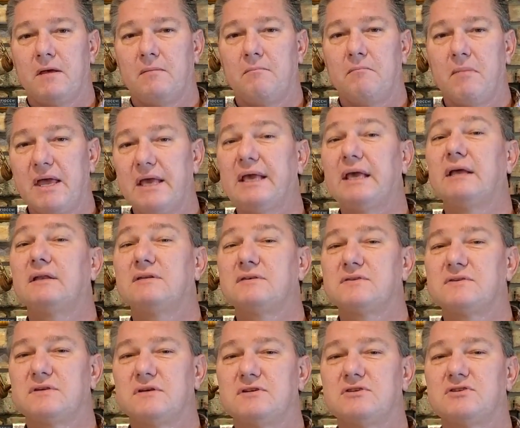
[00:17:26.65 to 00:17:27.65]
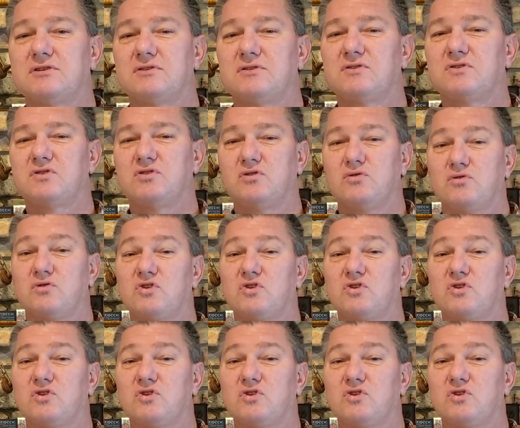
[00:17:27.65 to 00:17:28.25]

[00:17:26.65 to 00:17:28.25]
making decisions to